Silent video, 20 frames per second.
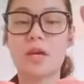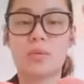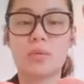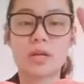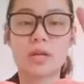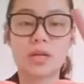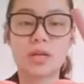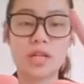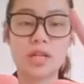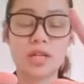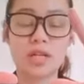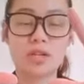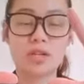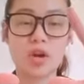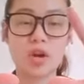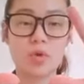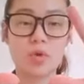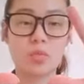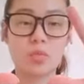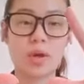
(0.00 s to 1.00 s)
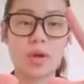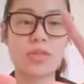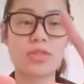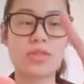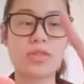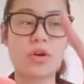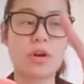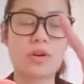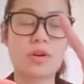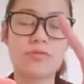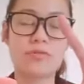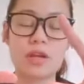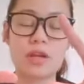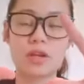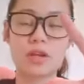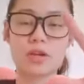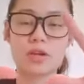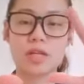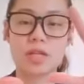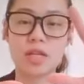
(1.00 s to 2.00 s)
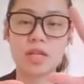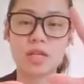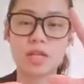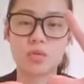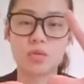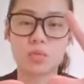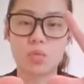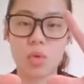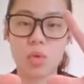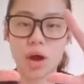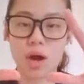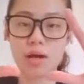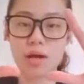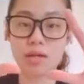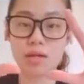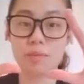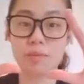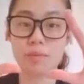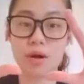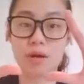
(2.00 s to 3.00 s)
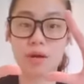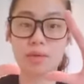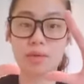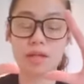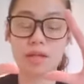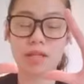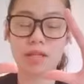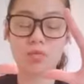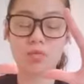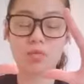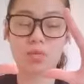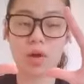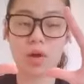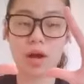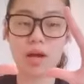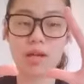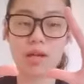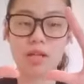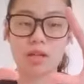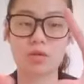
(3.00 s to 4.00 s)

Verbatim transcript: we're gonna start with our fingers nice and wide, palm nice and wide.